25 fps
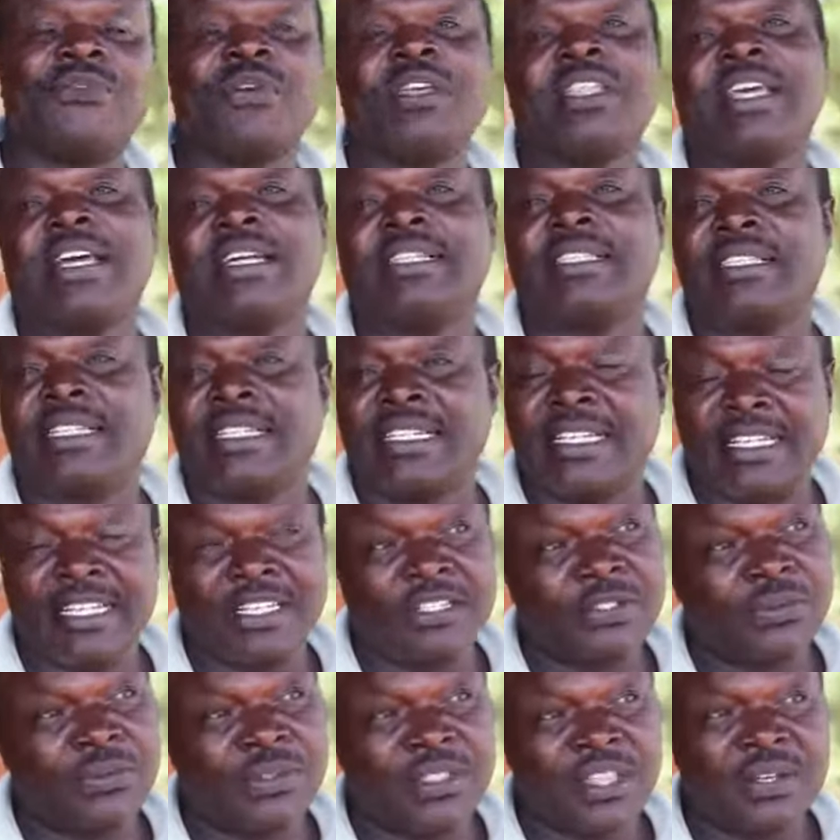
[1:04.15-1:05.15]
which I had started
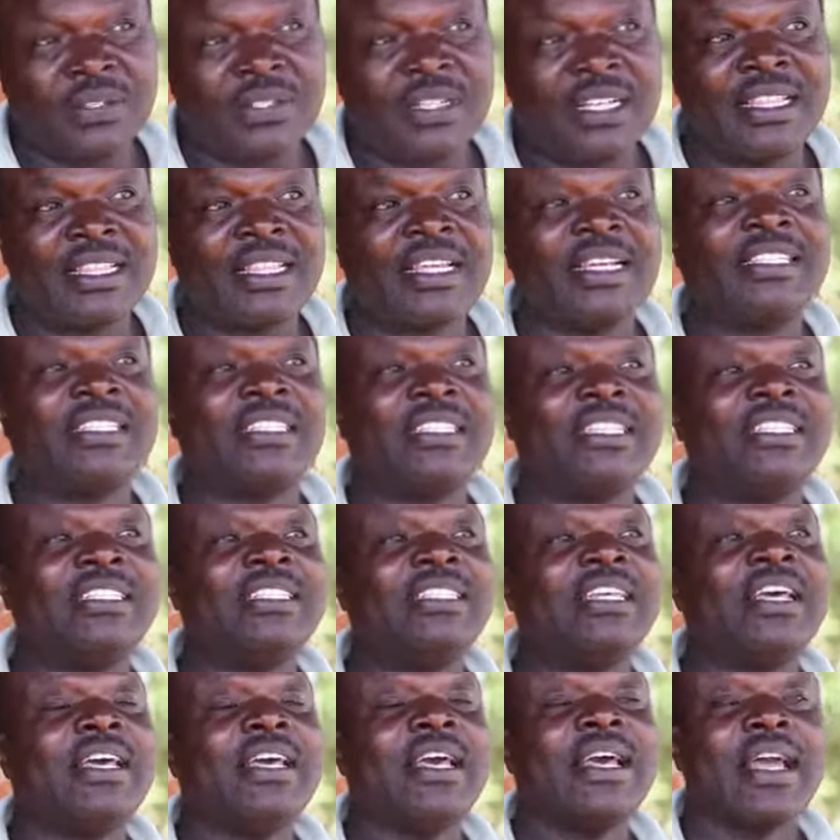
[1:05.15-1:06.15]
in 2013,